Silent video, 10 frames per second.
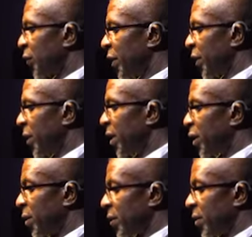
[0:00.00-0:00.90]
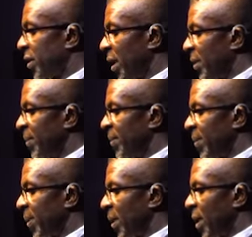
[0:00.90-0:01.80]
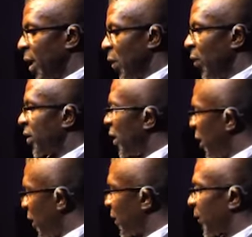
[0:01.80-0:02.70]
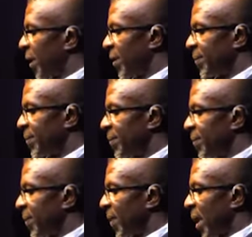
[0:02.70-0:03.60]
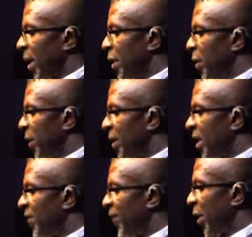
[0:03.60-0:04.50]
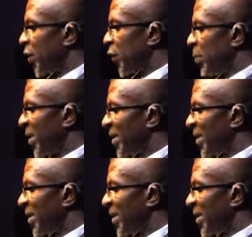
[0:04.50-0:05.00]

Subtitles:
was returning to Jerusalem, he was hungry, and he noticed a fig tree